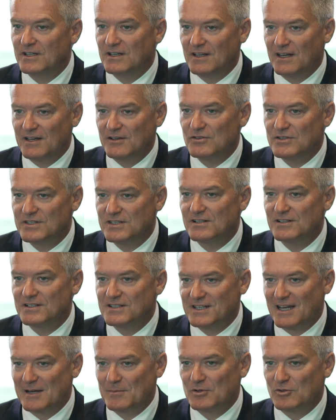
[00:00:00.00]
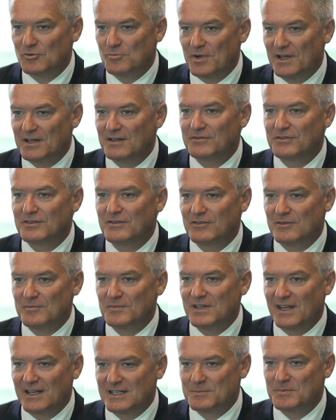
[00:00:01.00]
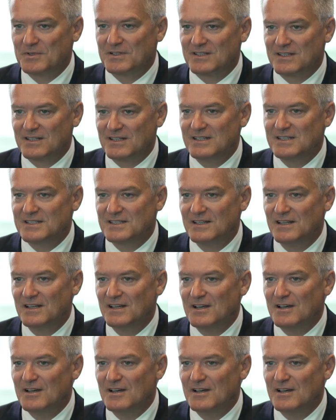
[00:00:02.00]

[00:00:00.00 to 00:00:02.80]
and New Zealand is able to benefit from the expertise